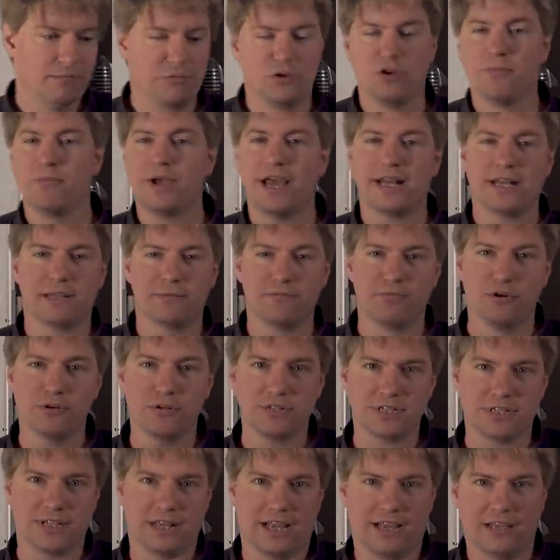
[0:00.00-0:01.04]
pneumatic
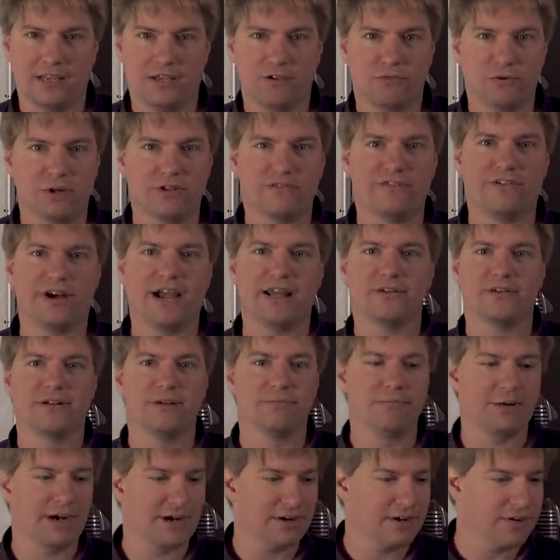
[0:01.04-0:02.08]
boots like you would find on
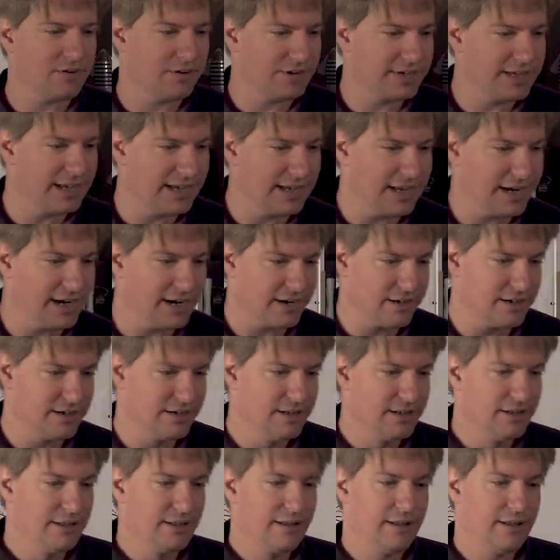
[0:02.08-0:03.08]
a Baron or King Air,